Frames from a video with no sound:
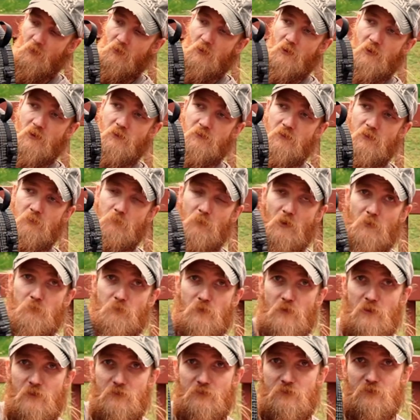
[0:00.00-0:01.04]
and then my
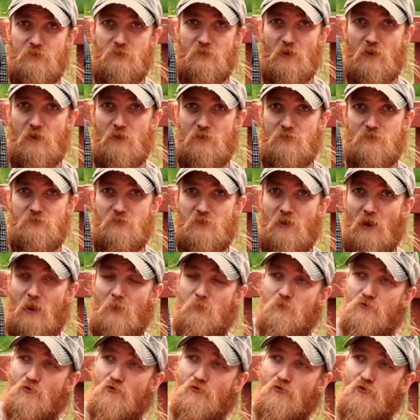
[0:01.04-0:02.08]
Peak Designs
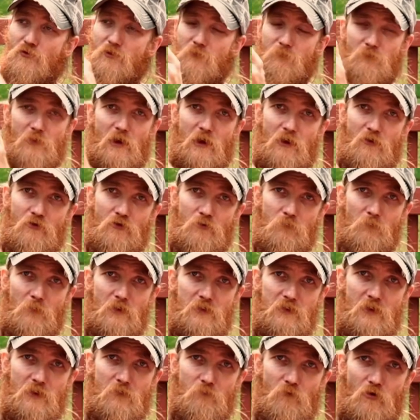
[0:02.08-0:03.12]
capture clip that I hook my
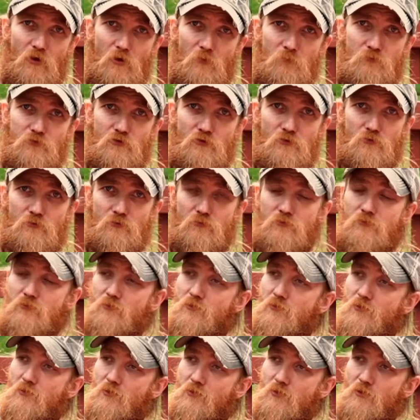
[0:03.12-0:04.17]
camera up to
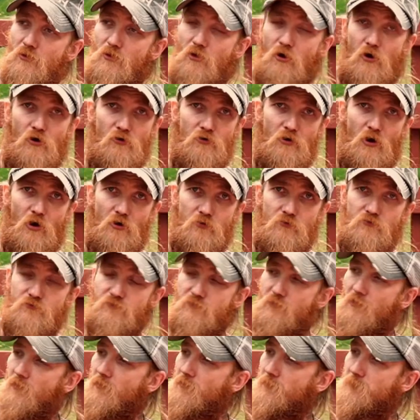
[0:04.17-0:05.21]
on the other
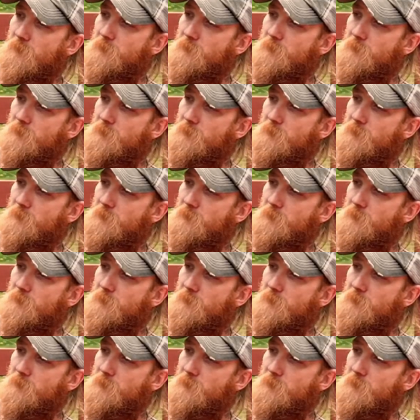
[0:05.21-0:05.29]
side.